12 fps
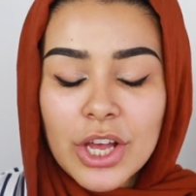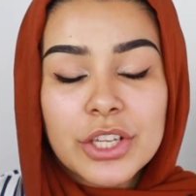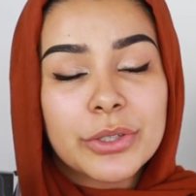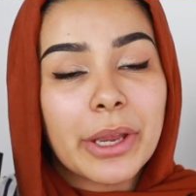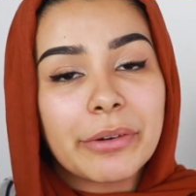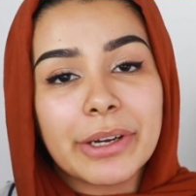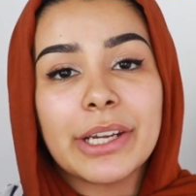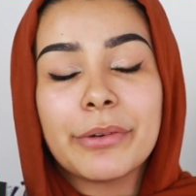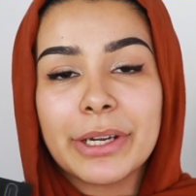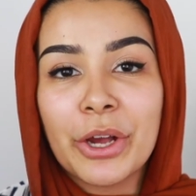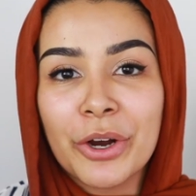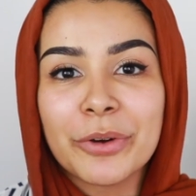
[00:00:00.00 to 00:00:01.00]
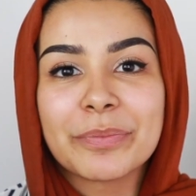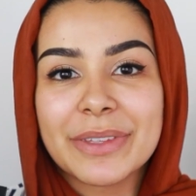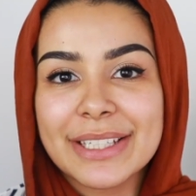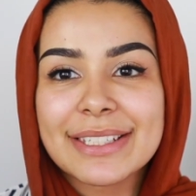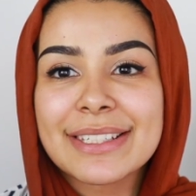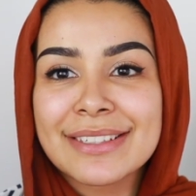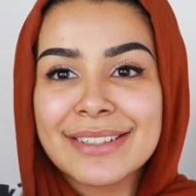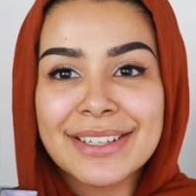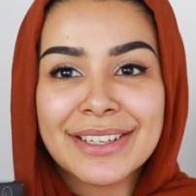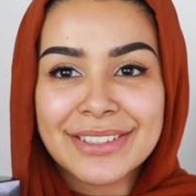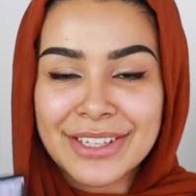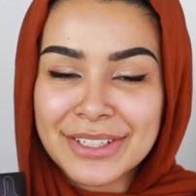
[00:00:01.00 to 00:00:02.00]
So I really hope this
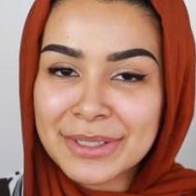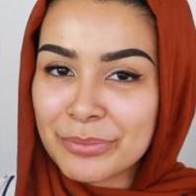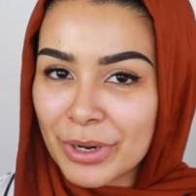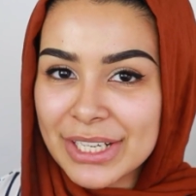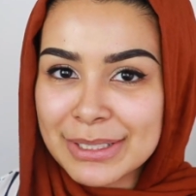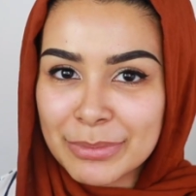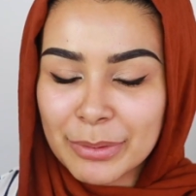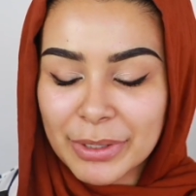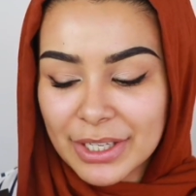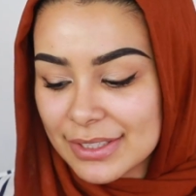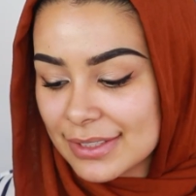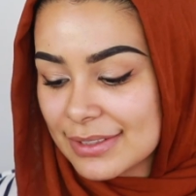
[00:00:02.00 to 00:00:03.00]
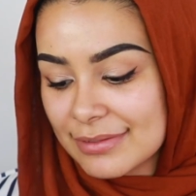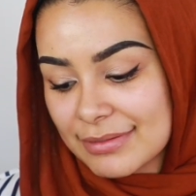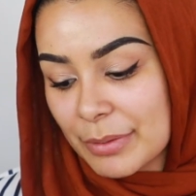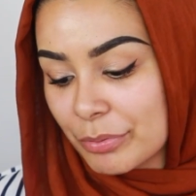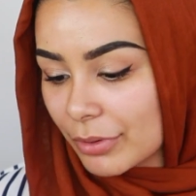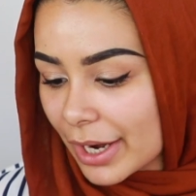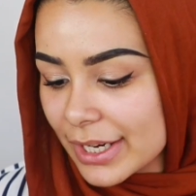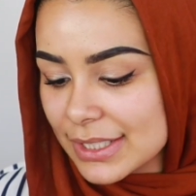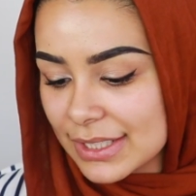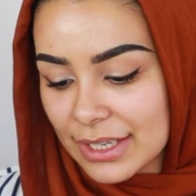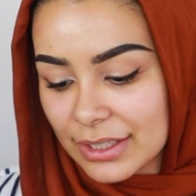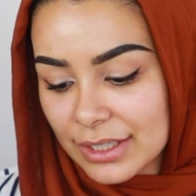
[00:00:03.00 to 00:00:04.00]
does impress me, because the
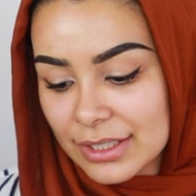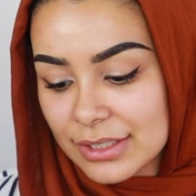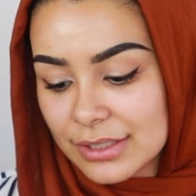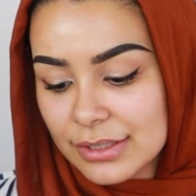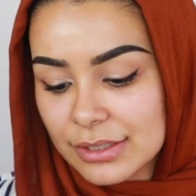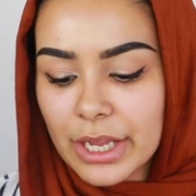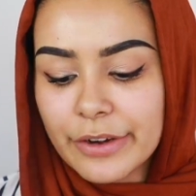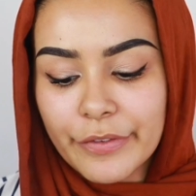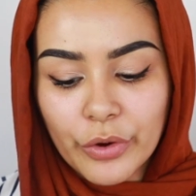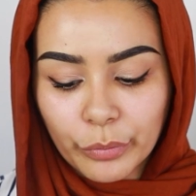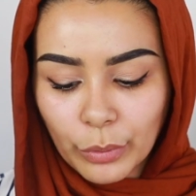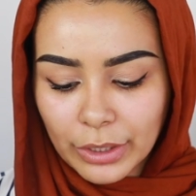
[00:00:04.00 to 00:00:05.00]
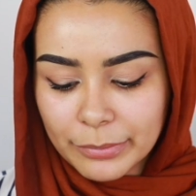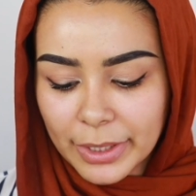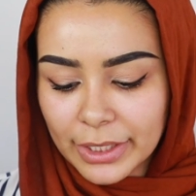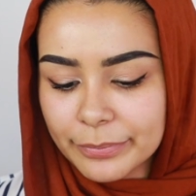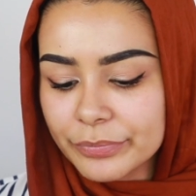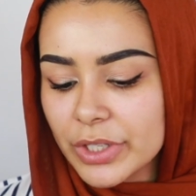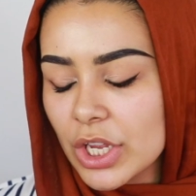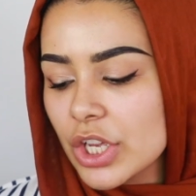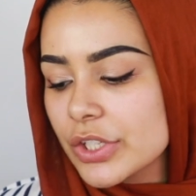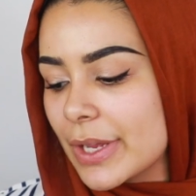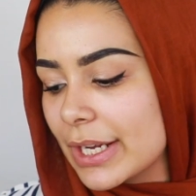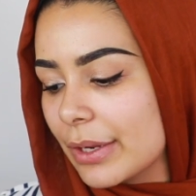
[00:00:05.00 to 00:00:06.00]
pricing is kind of overwhelming.
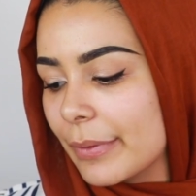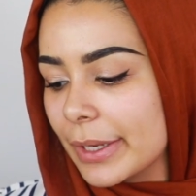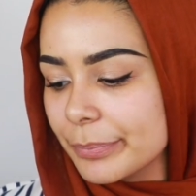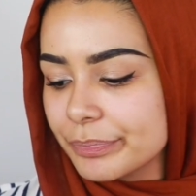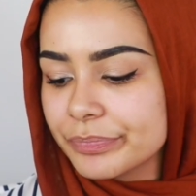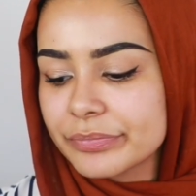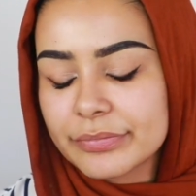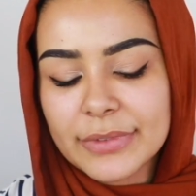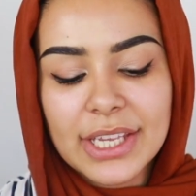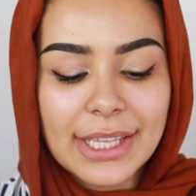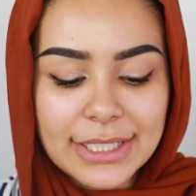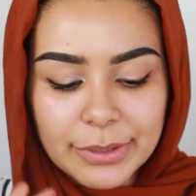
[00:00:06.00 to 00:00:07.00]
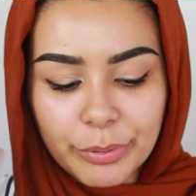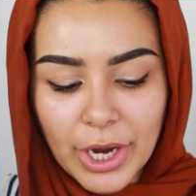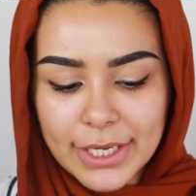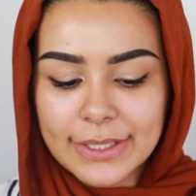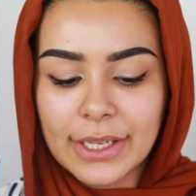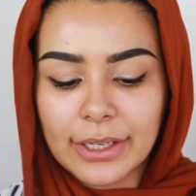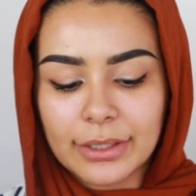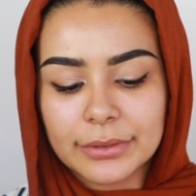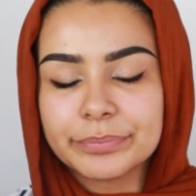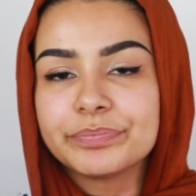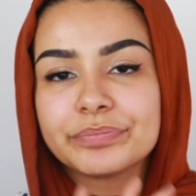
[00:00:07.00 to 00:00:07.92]
So anyway, that's the pricing.